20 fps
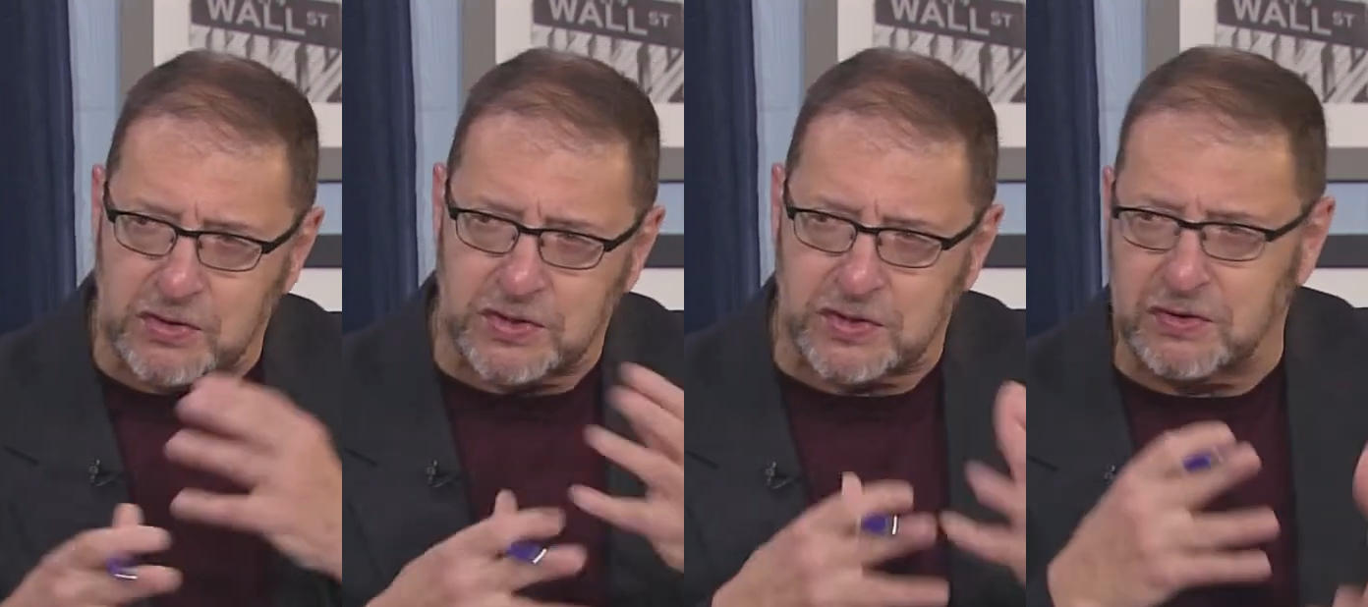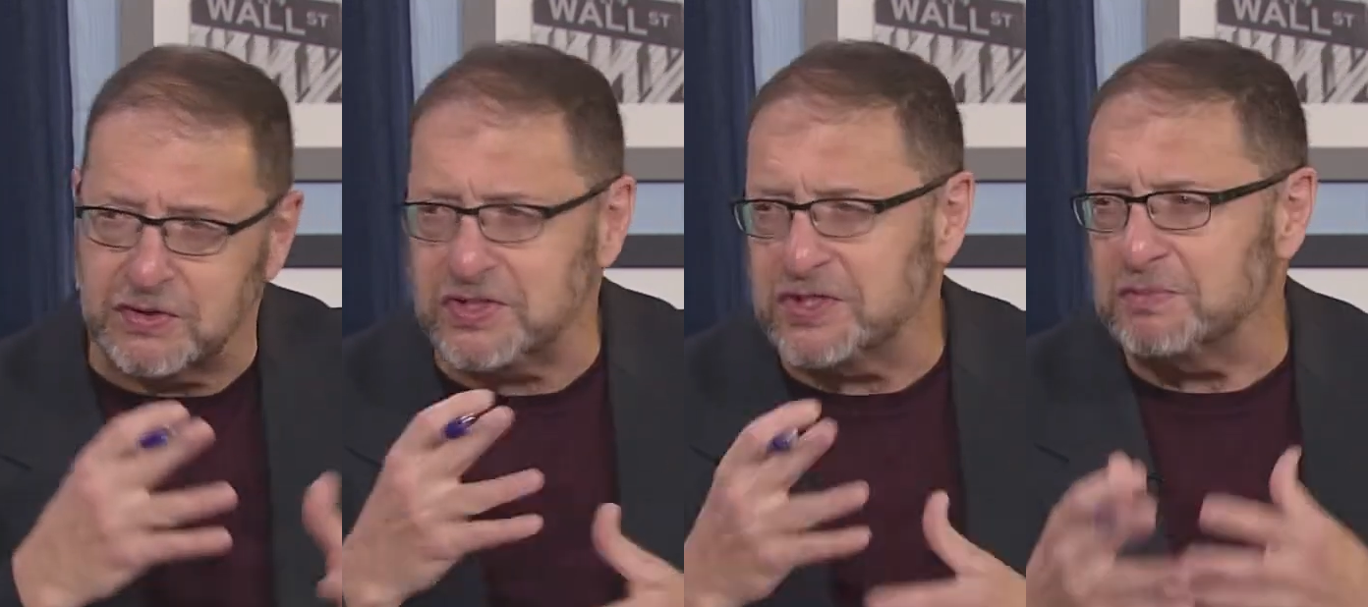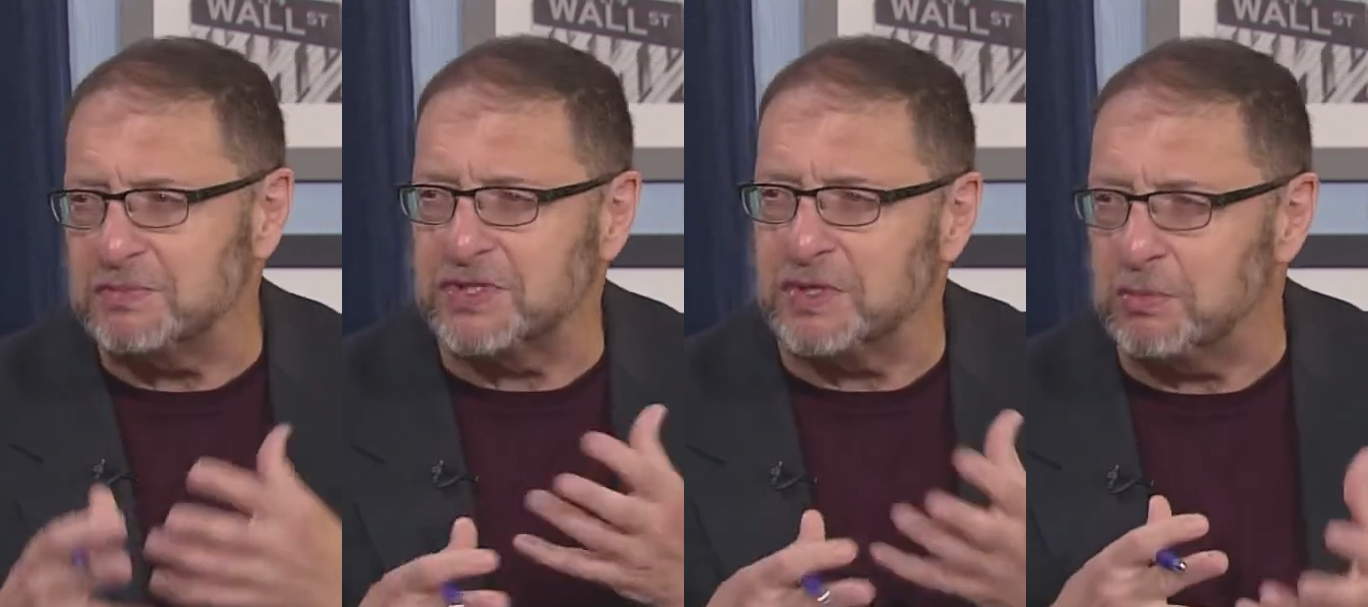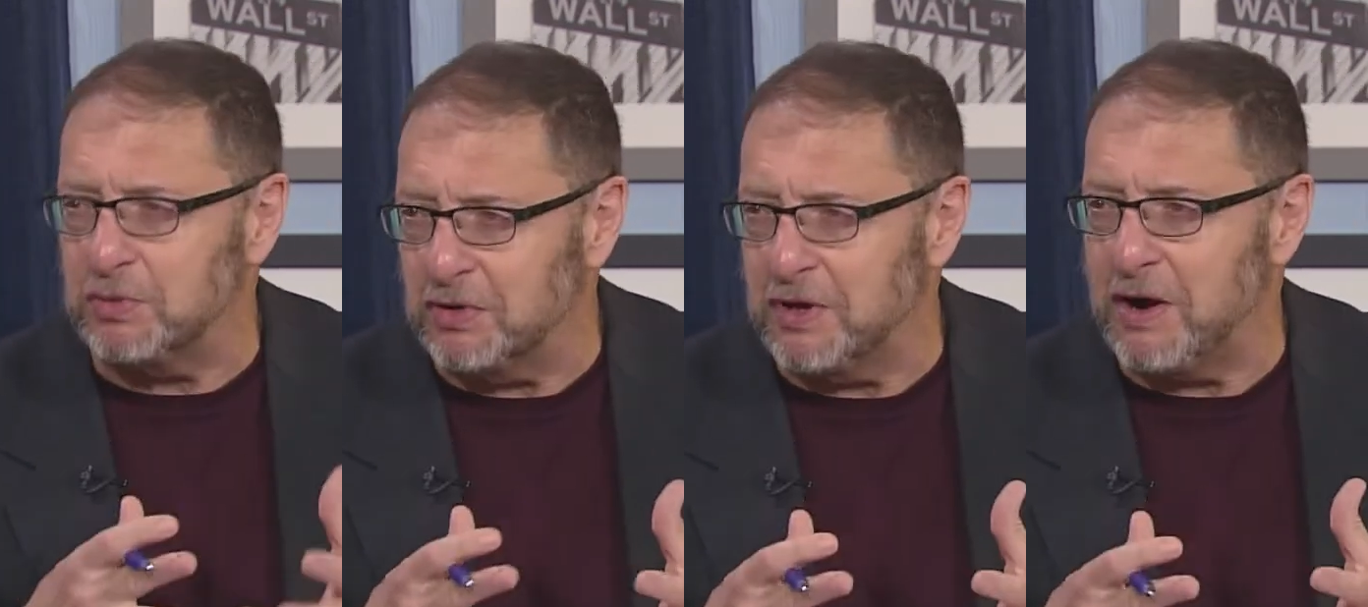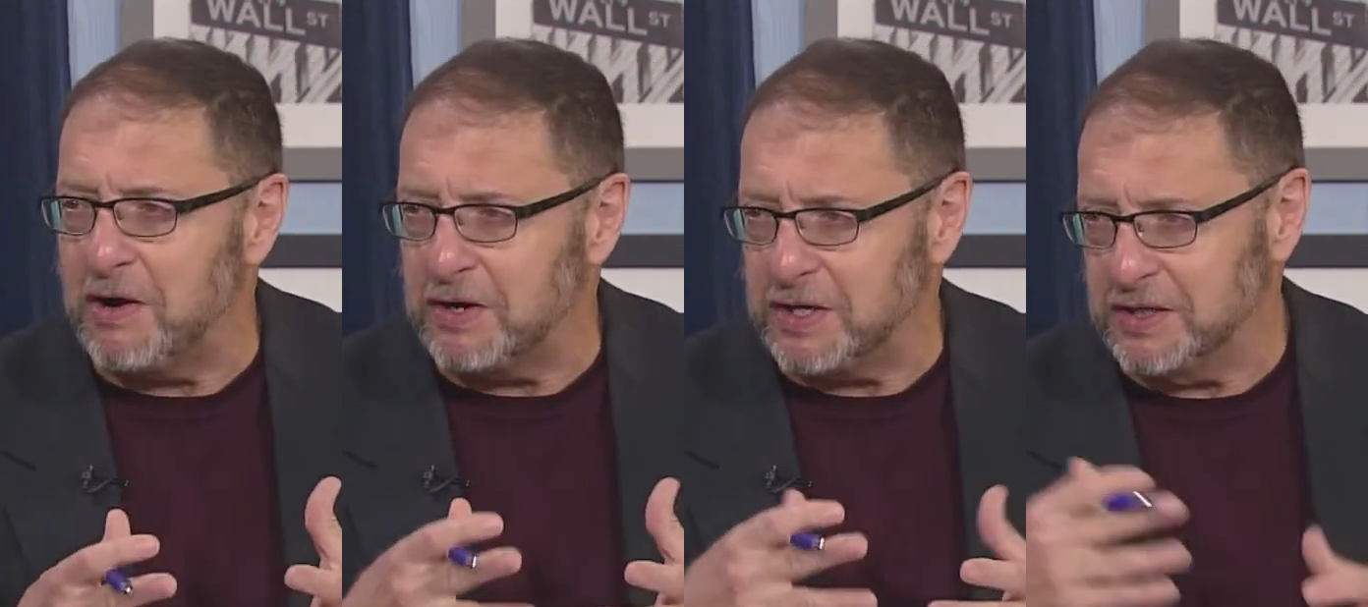There is some
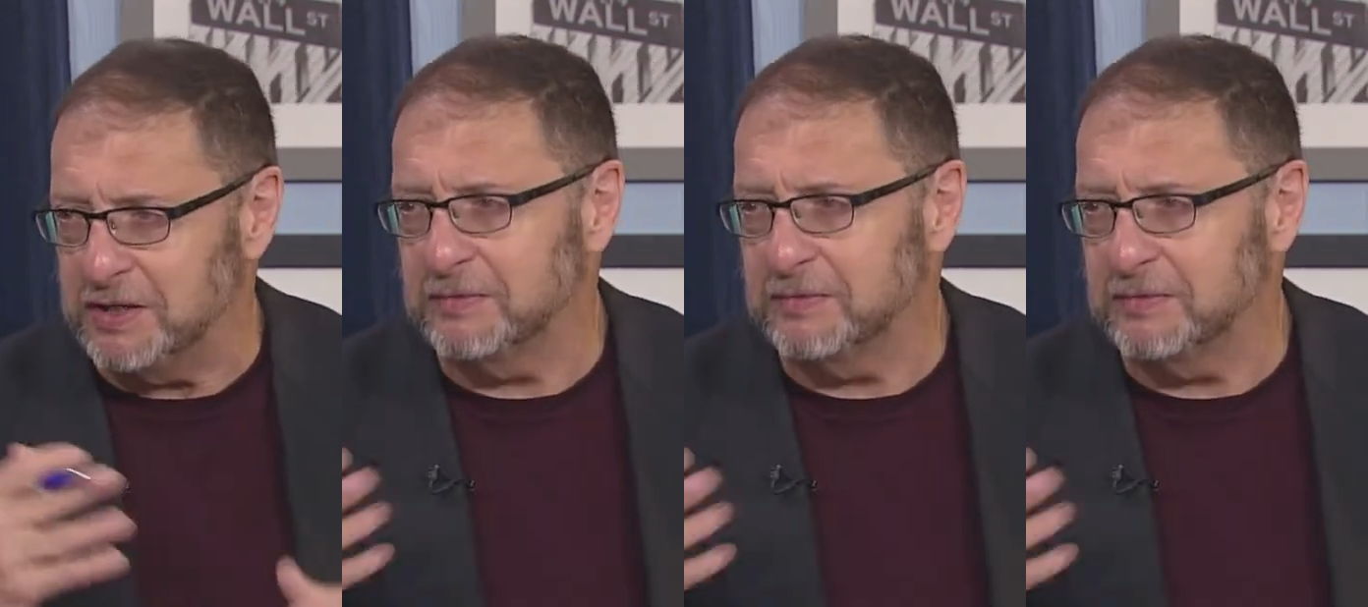similarity.